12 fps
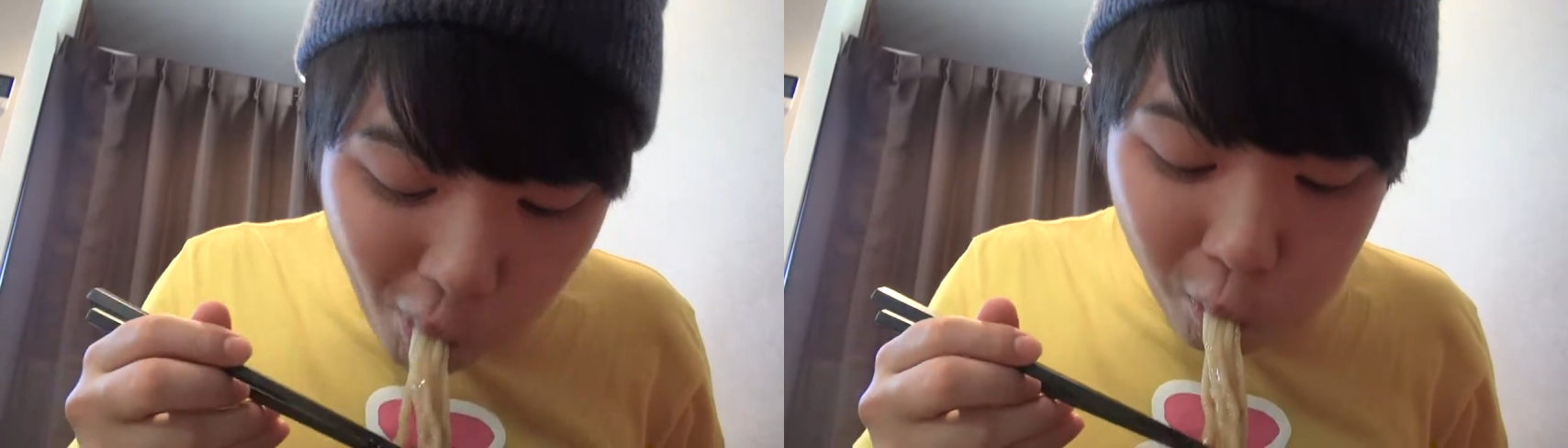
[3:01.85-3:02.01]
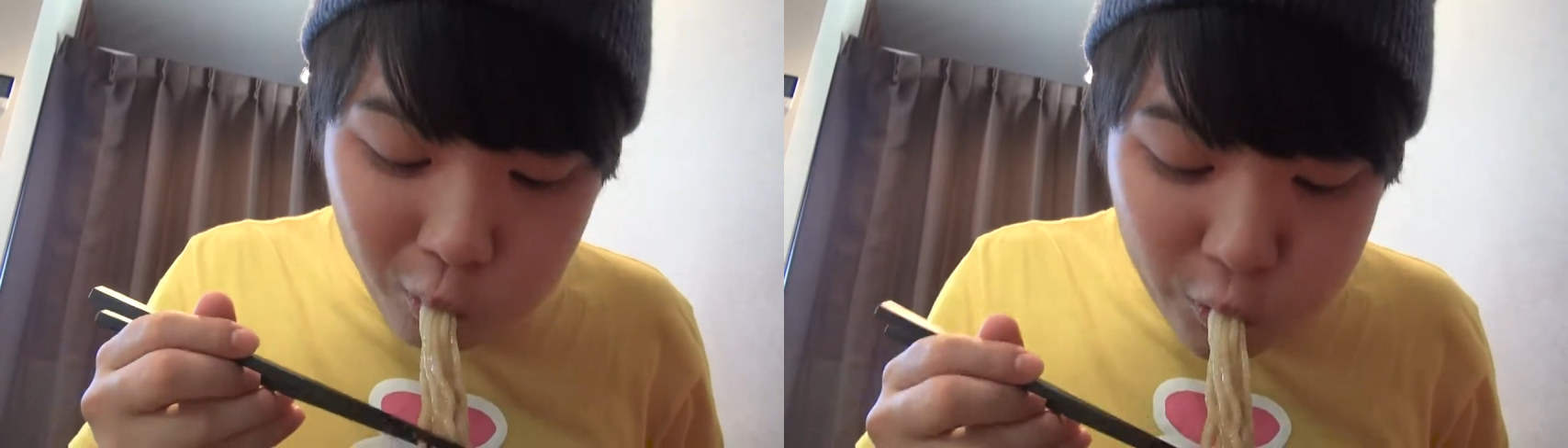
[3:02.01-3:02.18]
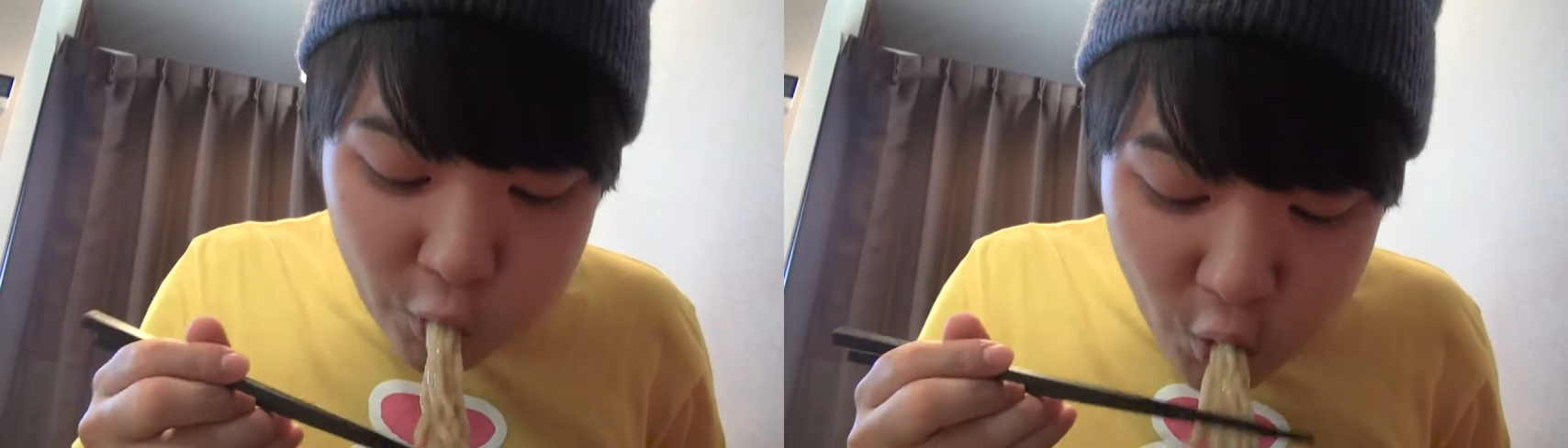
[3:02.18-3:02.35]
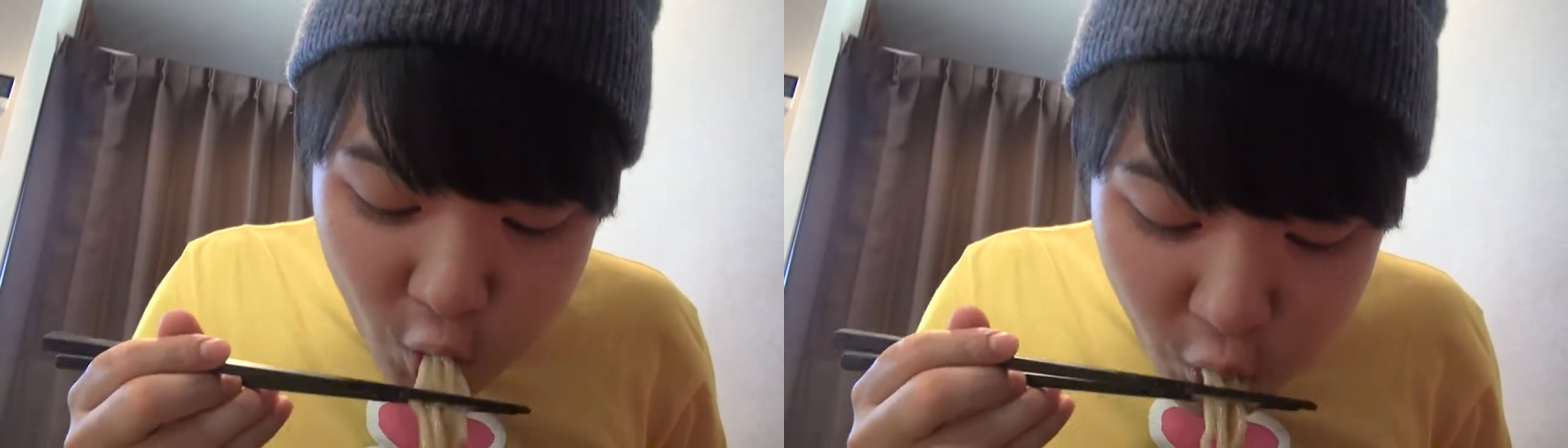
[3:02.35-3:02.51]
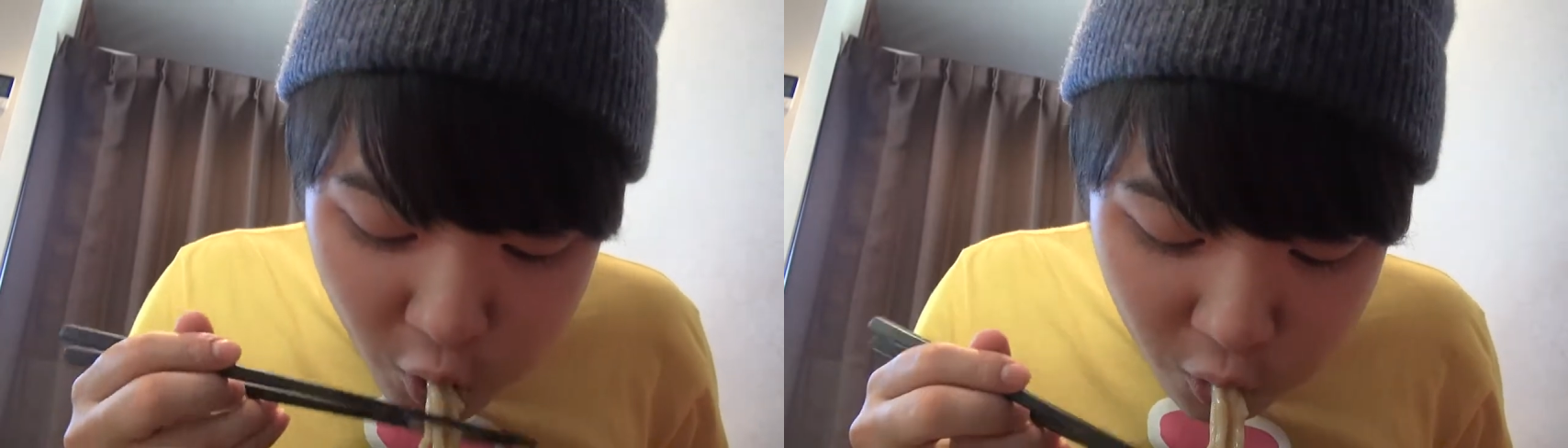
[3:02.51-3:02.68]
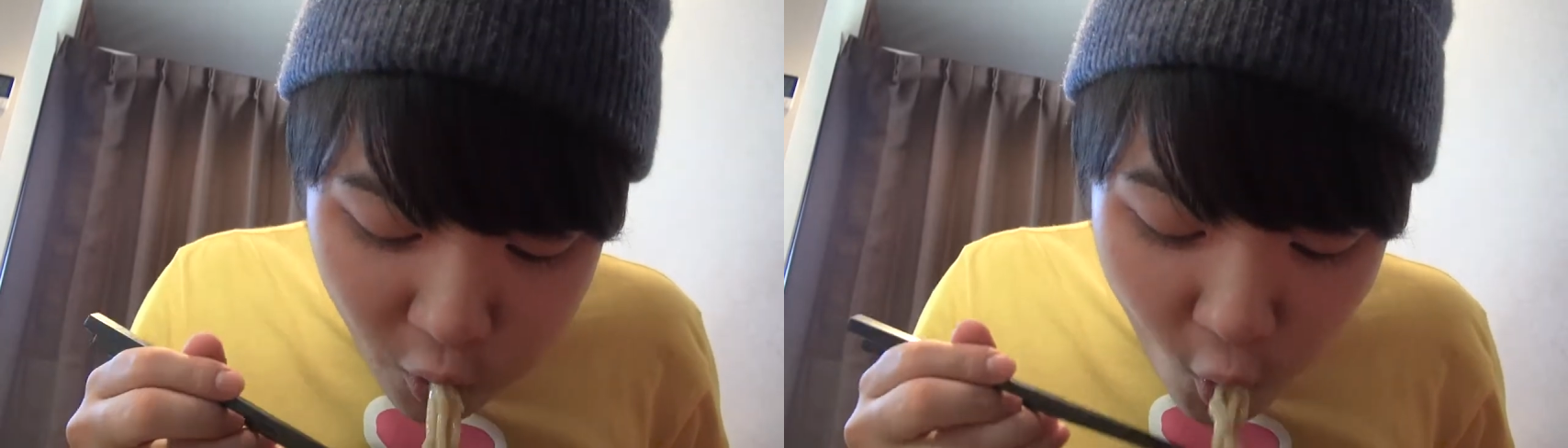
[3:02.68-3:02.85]
is definitely
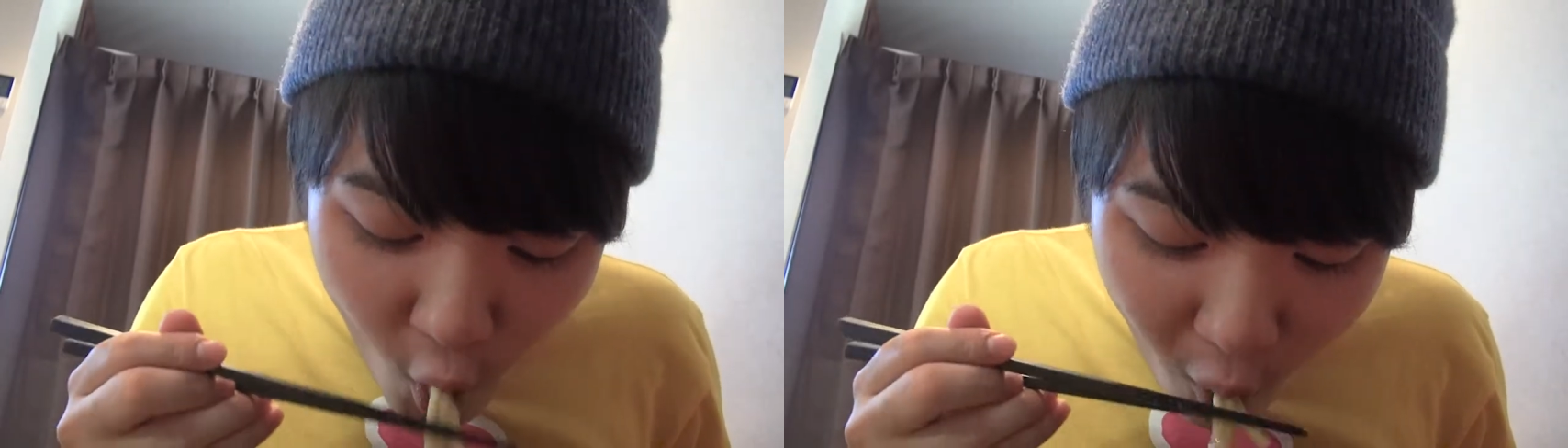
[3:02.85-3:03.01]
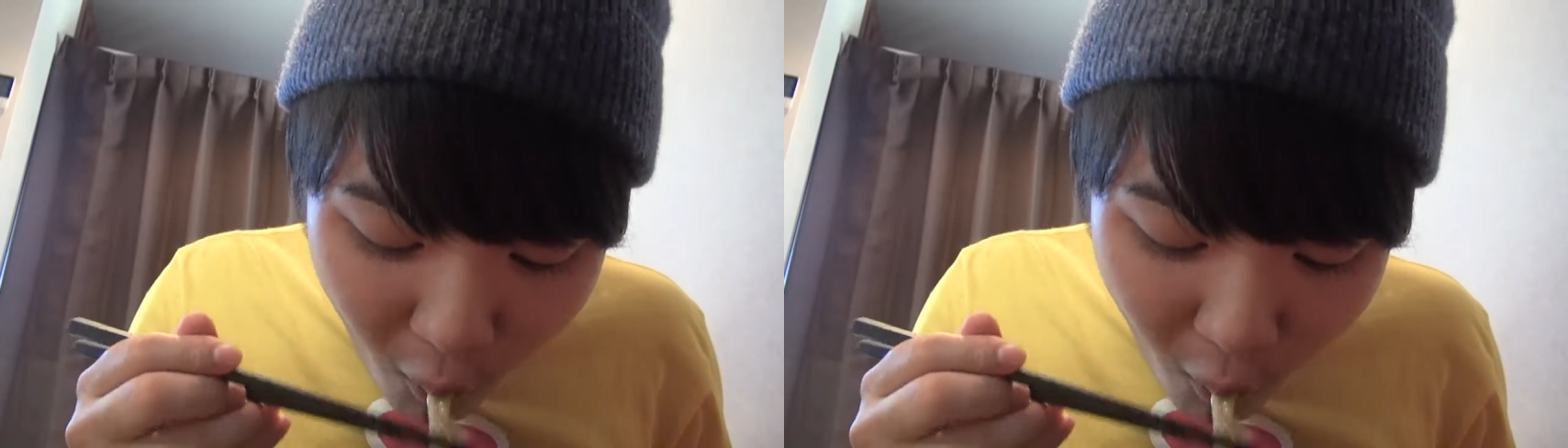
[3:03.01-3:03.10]
thicker,